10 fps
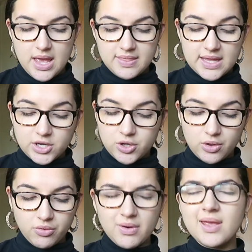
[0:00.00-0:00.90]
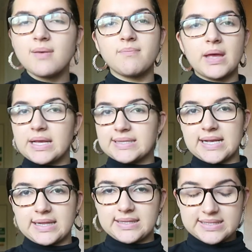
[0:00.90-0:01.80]
Then Q3,
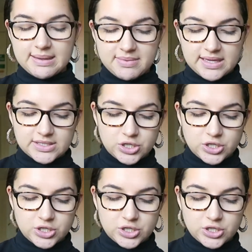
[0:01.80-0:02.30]
exactly the same thing